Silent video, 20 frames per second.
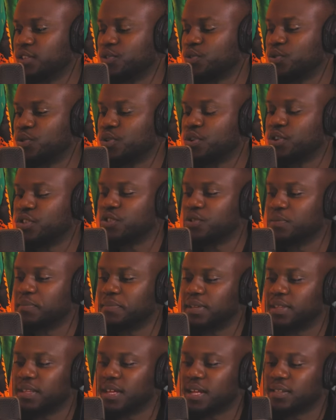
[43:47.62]
it could also
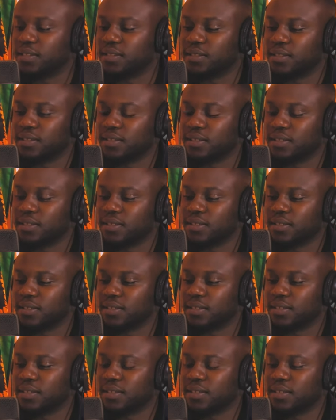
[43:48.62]
be that
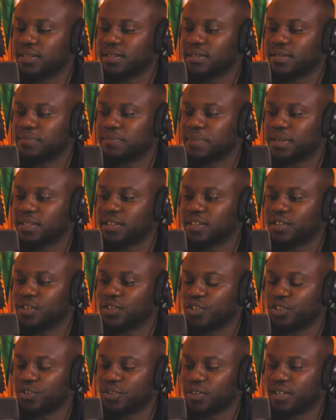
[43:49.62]
this is
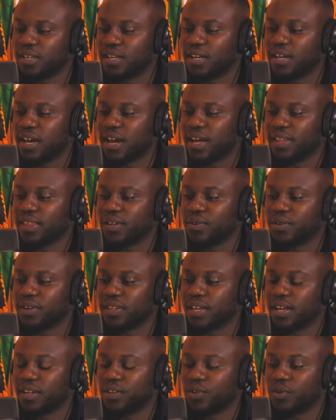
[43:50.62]
persecution, and the
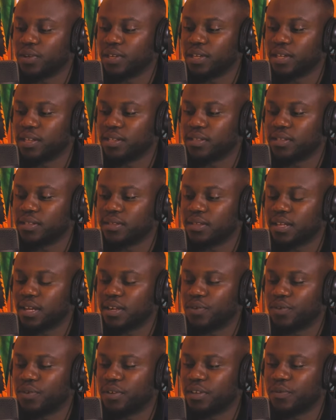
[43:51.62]
way they are doing
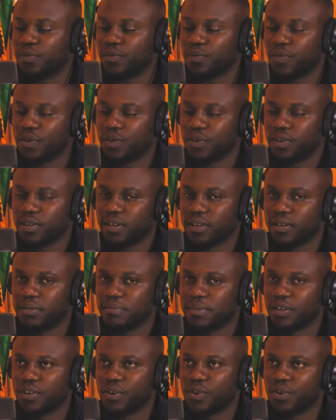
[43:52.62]
it wrong,
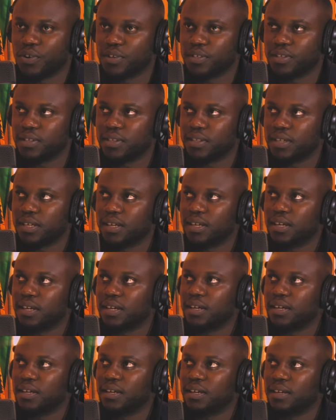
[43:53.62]
because
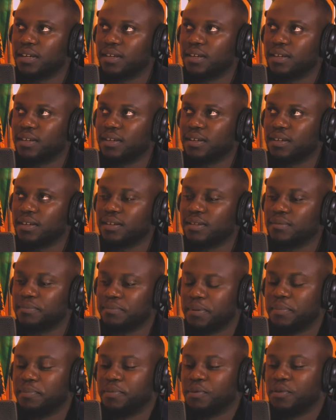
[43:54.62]

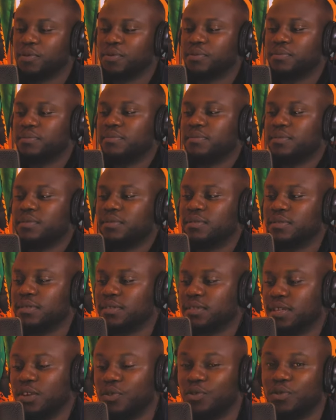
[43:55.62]
people...
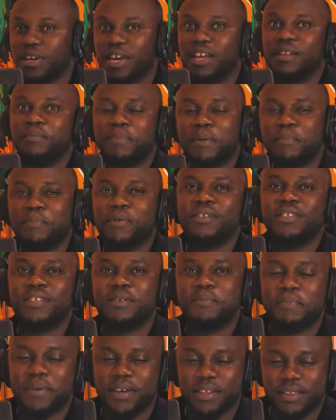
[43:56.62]
He will gain people's
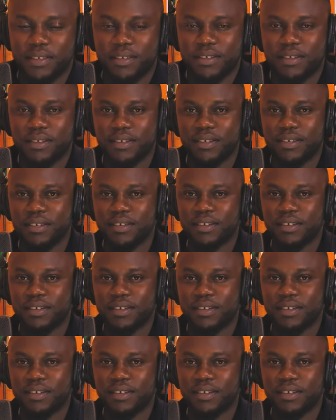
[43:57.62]
sympathy.